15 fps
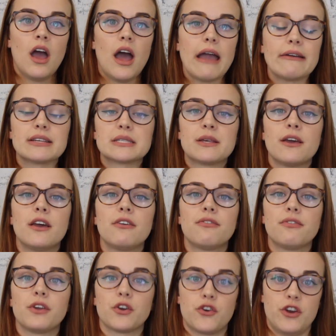I was
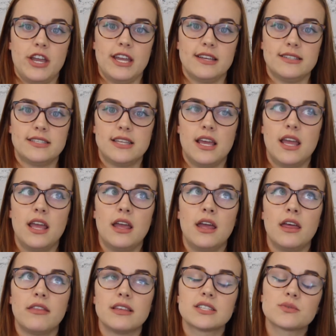furious.
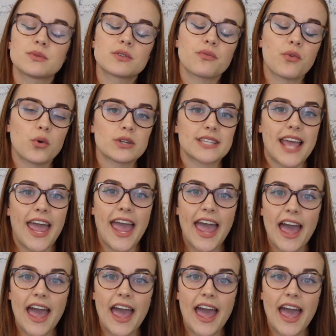This was, of course,